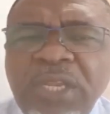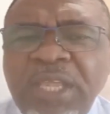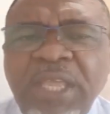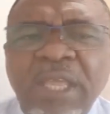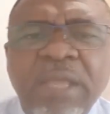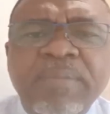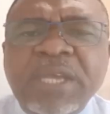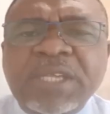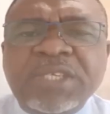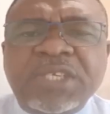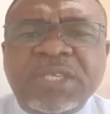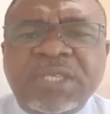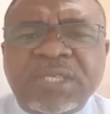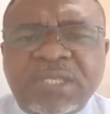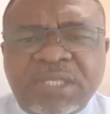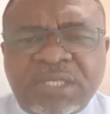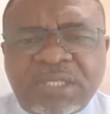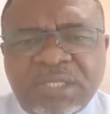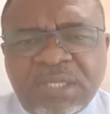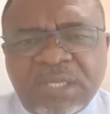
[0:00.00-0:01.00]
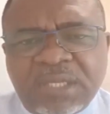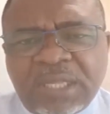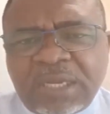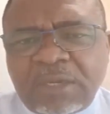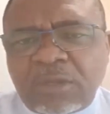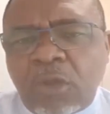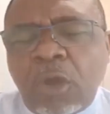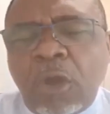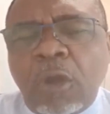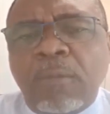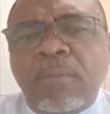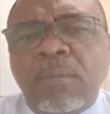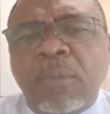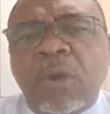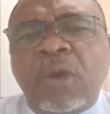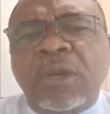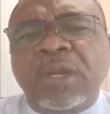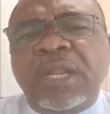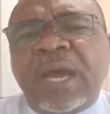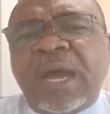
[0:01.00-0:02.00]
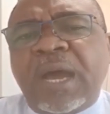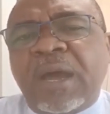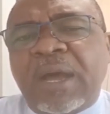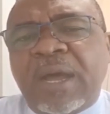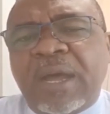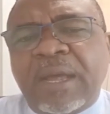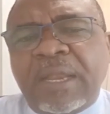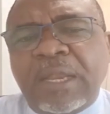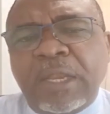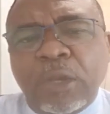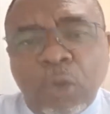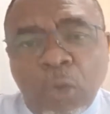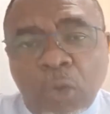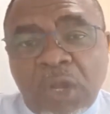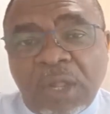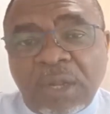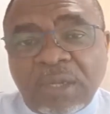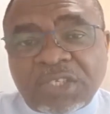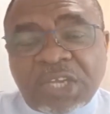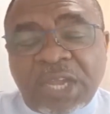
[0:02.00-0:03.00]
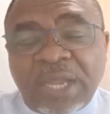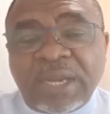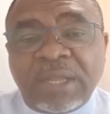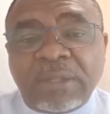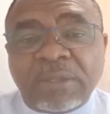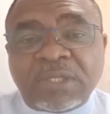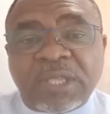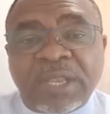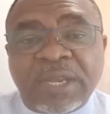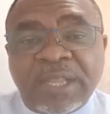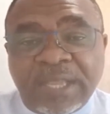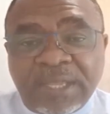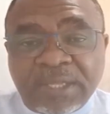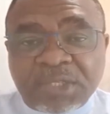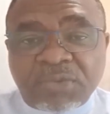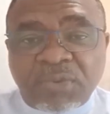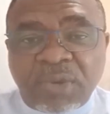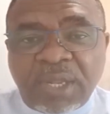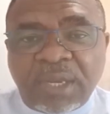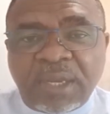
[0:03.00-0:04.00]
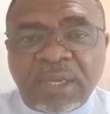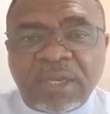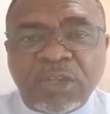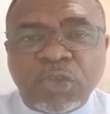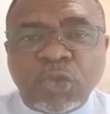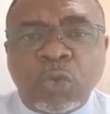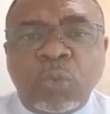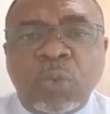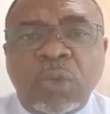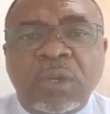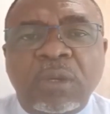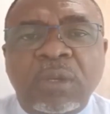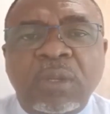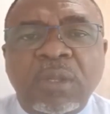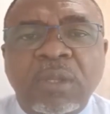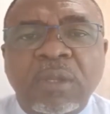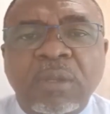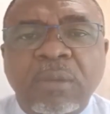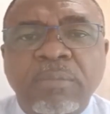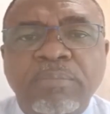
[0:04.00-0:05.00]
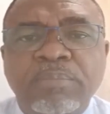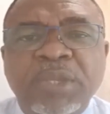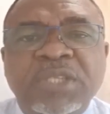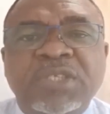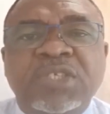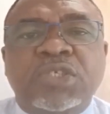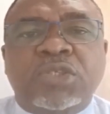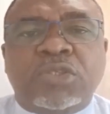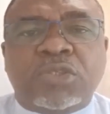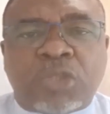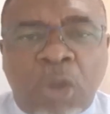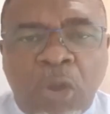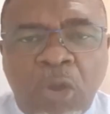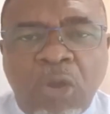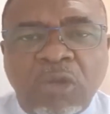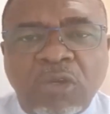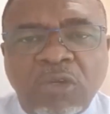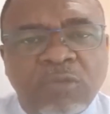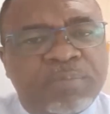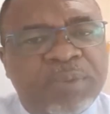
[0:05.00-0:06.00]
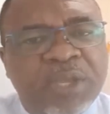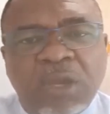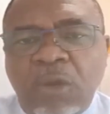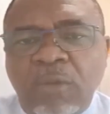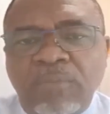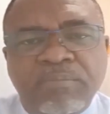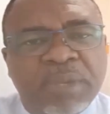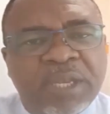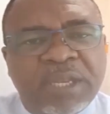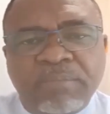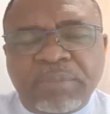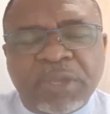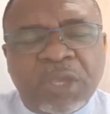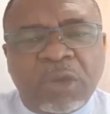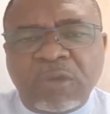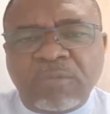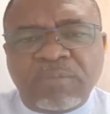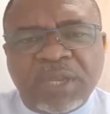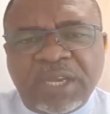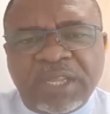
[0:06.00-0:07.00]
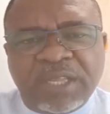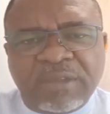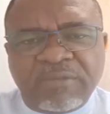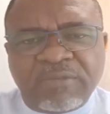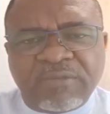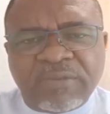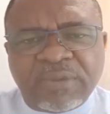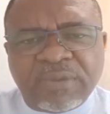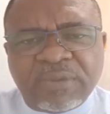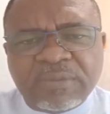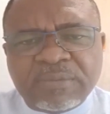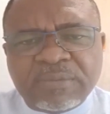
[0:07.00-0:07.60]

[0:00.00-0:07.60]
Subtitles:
the images that come on our local channels in Israel, you will be stunned beyond belief.